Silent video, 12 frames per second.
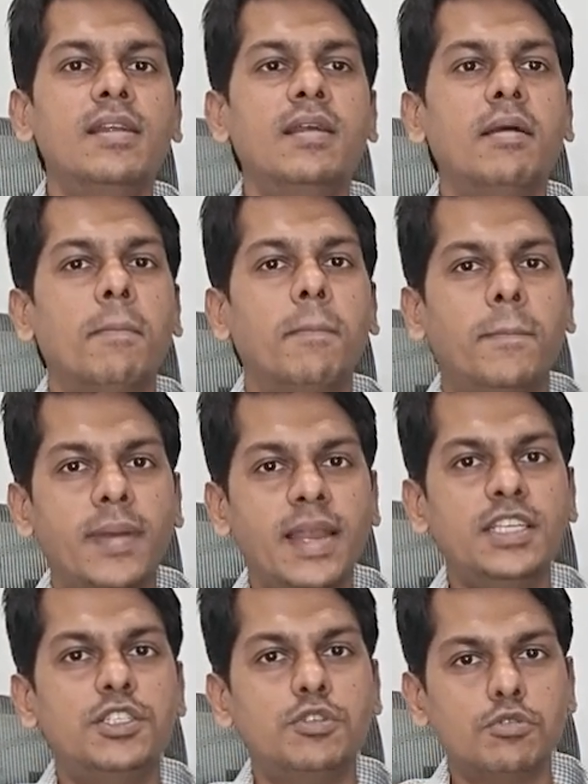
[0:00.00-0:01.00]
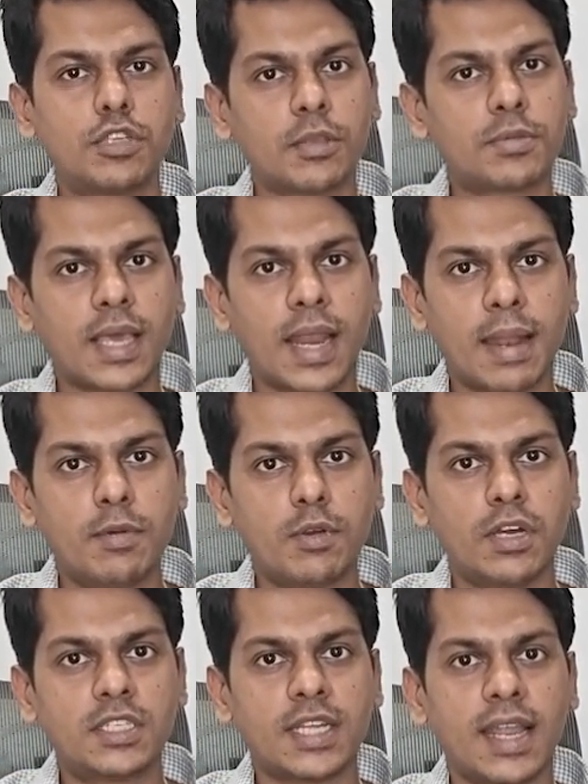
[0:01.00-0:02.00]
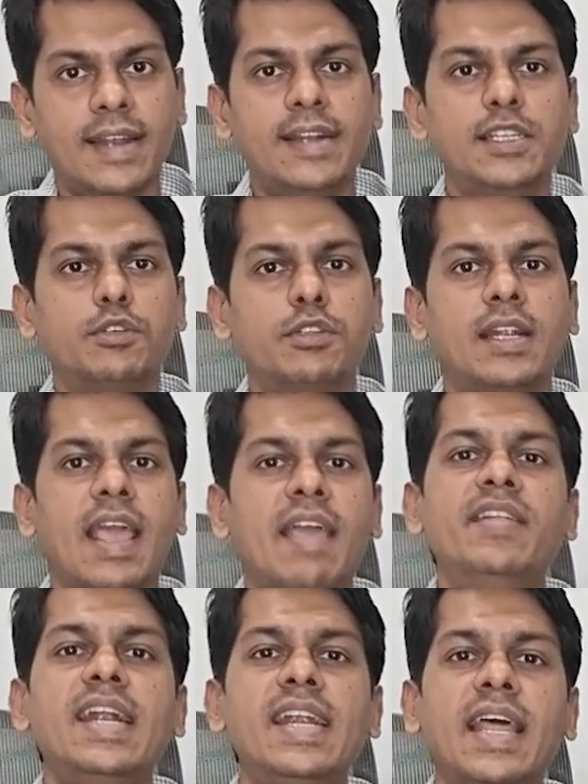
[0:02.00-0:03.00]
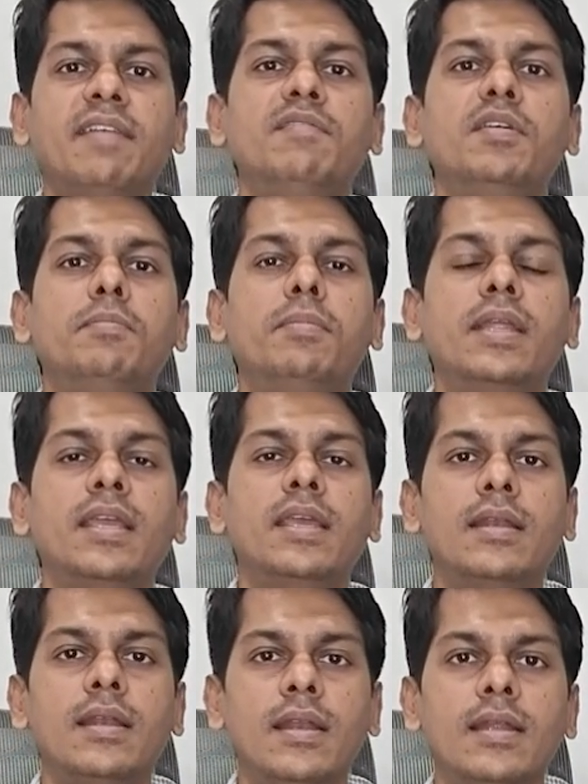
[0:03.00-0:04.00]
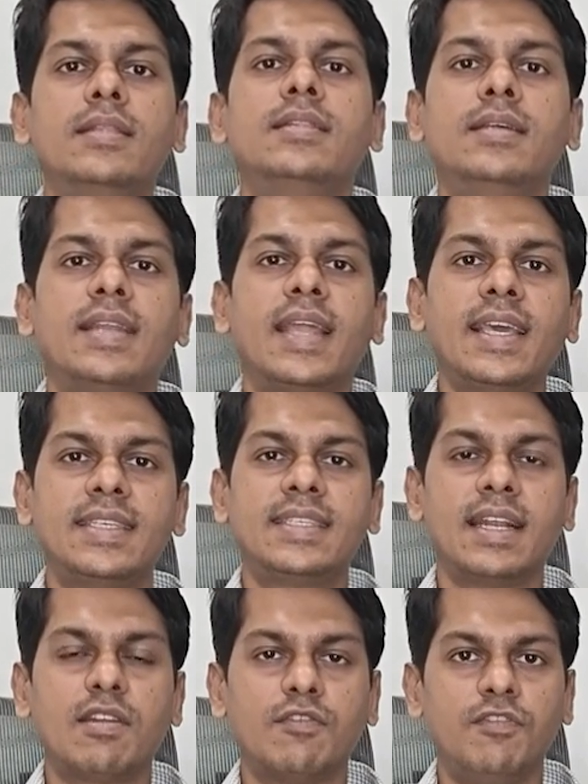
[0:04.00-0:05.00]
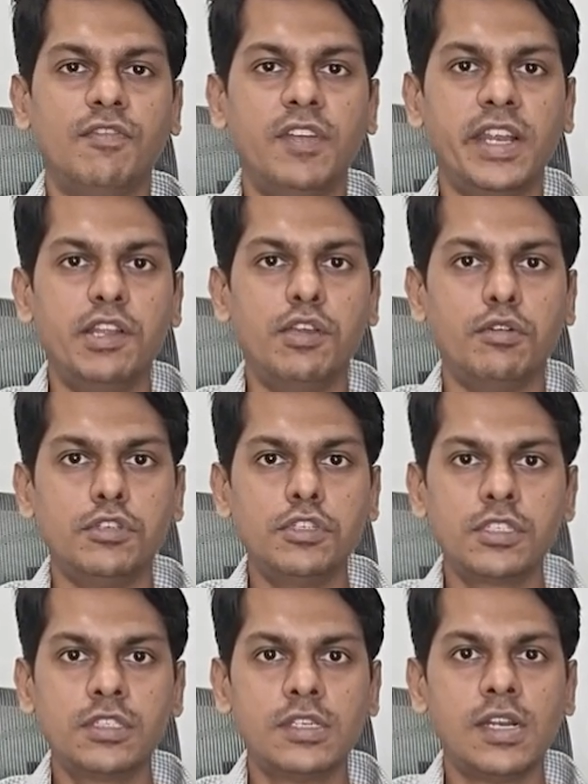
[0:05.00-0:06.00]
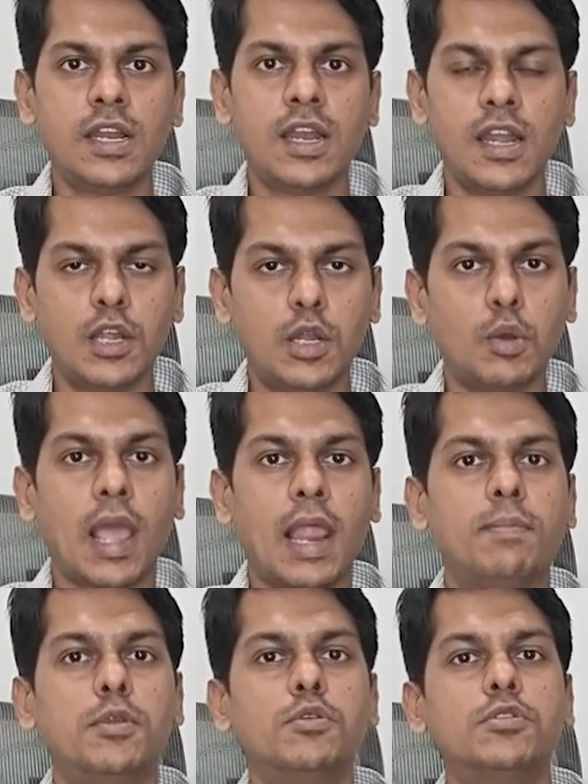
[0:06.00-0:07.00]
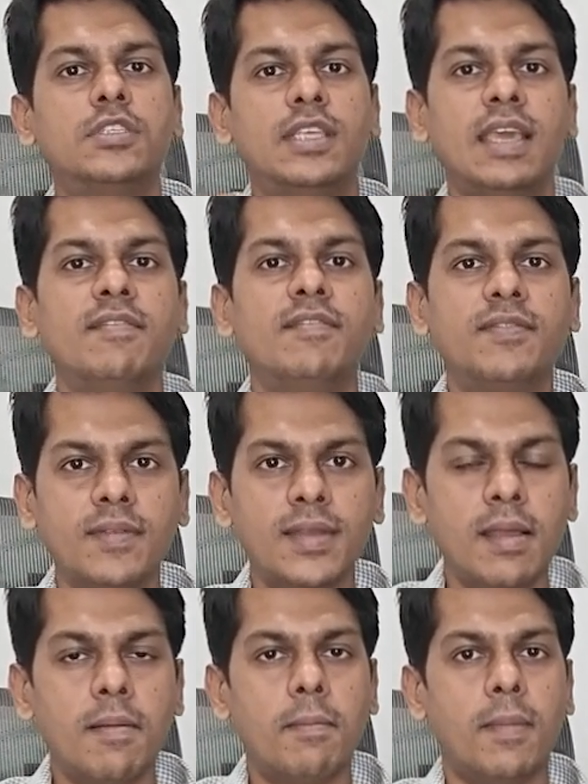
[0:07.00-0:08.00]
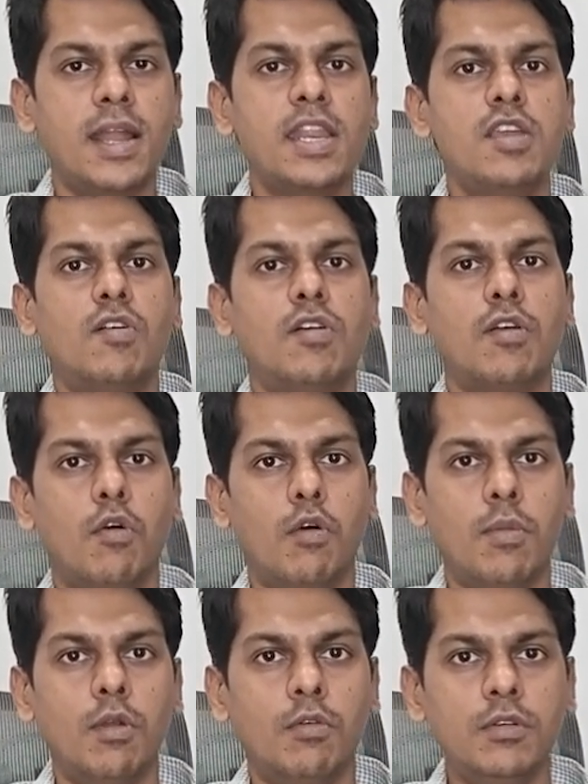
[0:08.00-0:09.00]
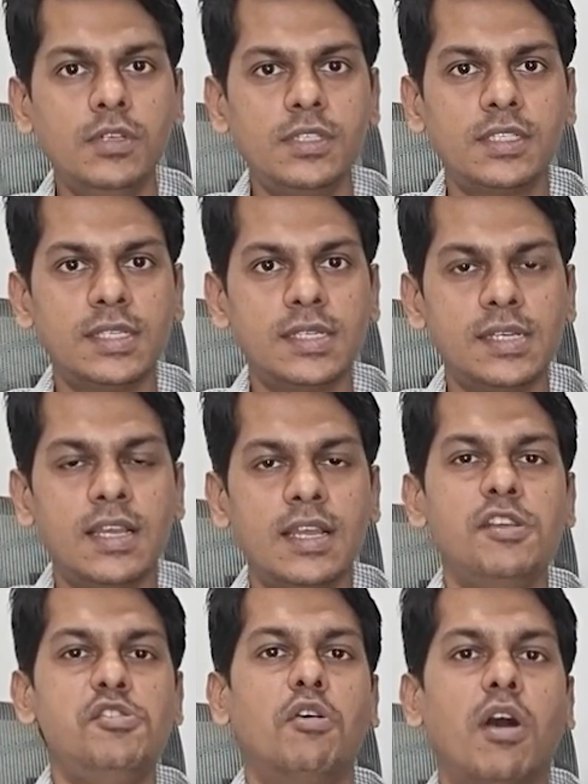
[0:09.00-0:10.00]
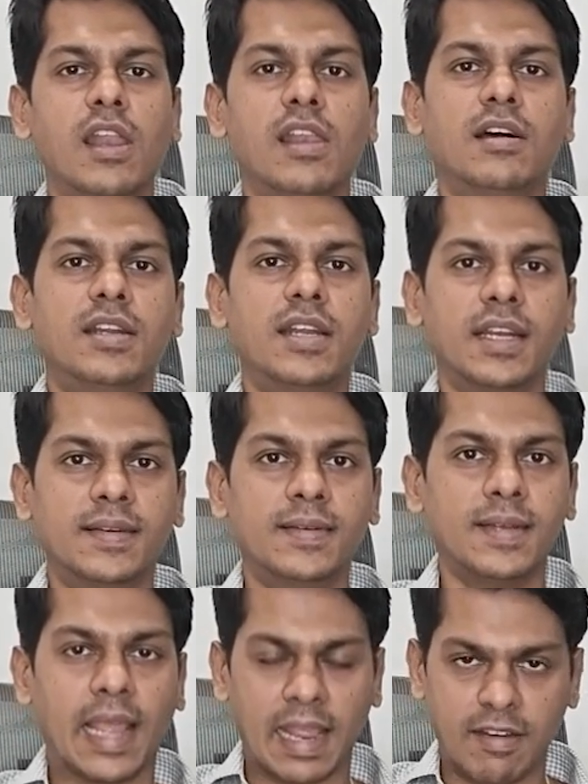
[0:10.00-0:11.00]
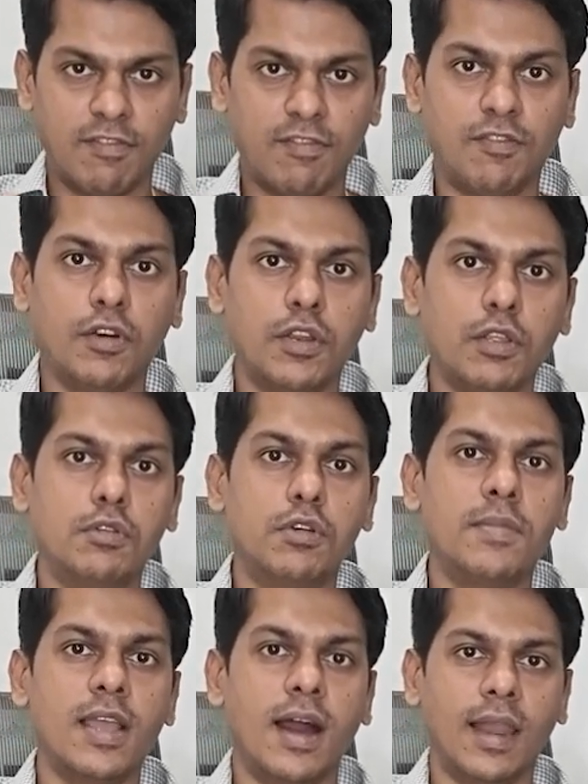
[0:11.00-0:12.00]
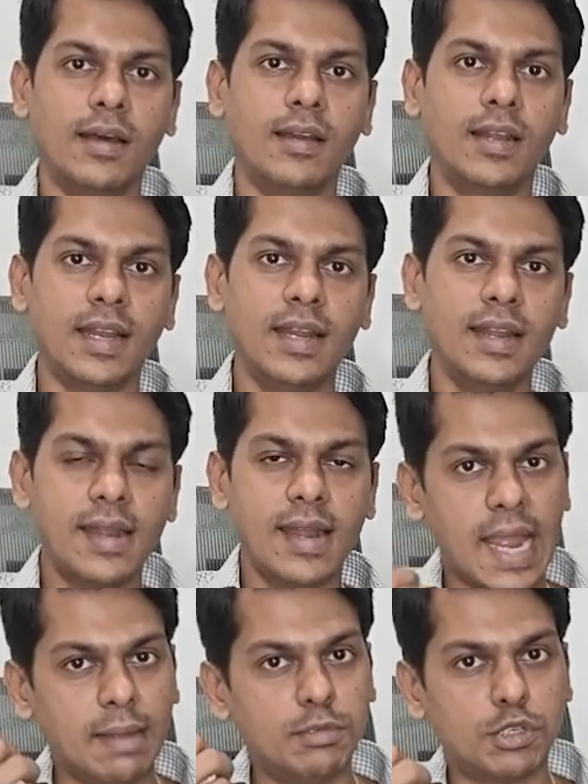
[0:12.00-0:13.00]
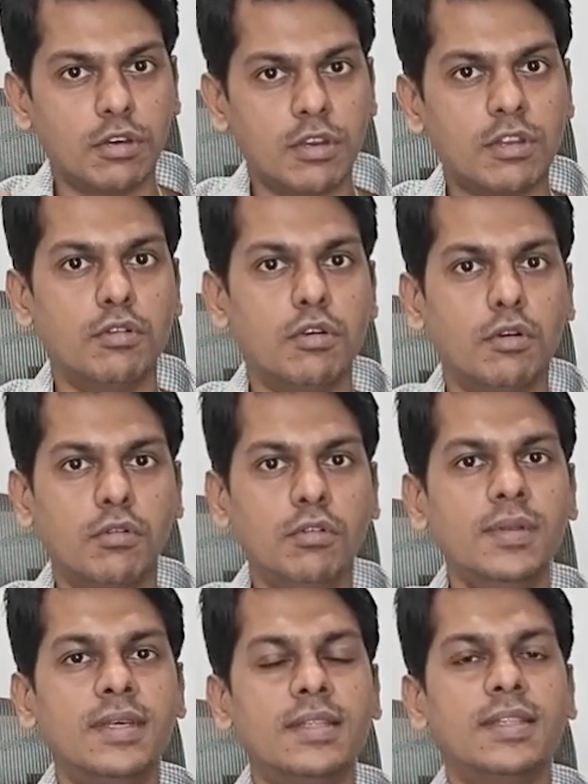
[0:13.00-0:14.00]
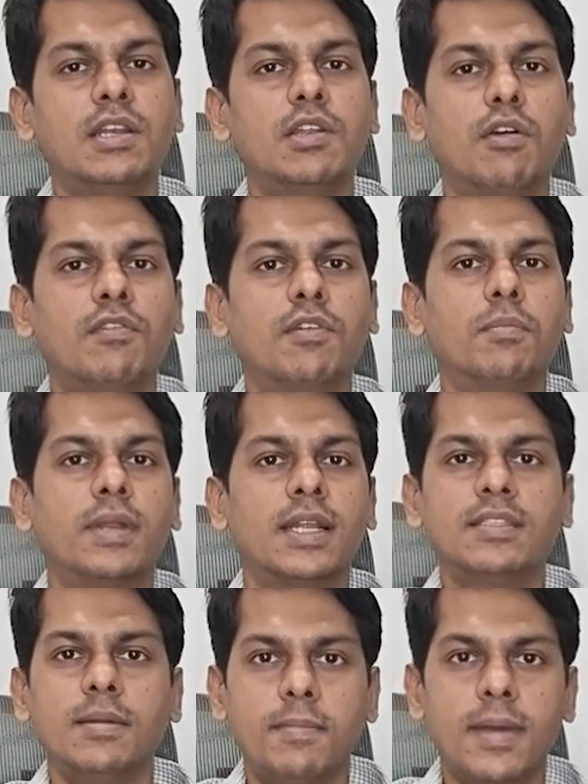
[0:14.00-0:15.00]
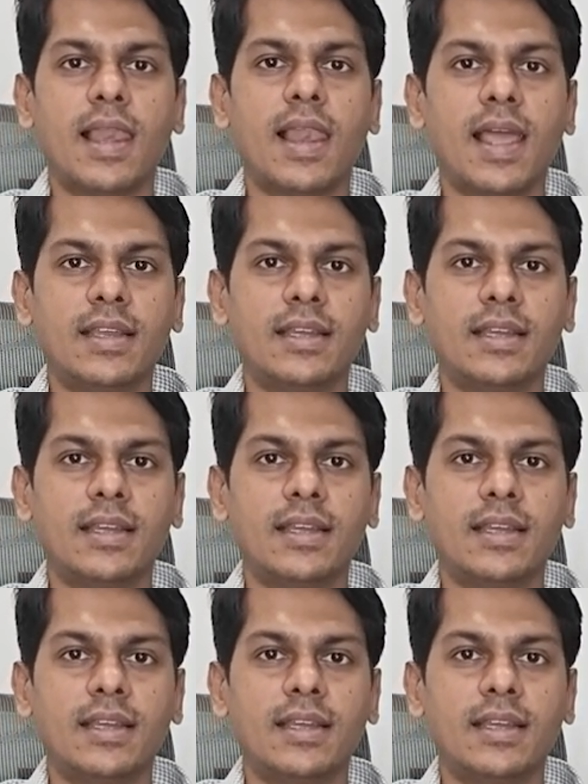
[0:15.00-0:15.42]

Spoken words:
please do subscribe to our channel so that every time we bring in the next set of videos to help you save money on home loans, you're alerted. And for you to be alerted, I'm sure you know that you have to press the bell icon.